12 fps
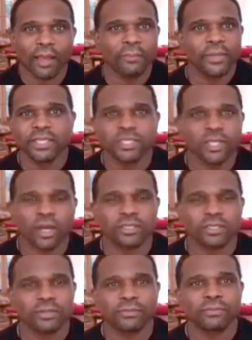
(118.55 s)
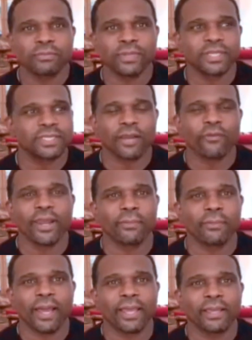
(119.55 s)
mean, it's awesome. It's like riding a
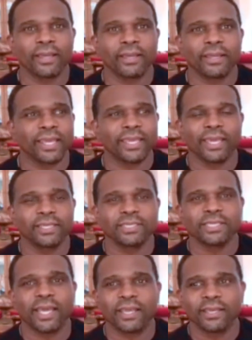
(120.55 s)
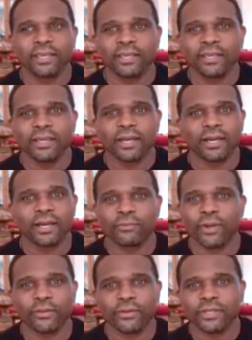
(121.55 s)
bike. Like Kelly said,
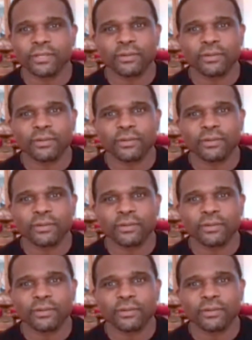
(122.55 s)
whether it's,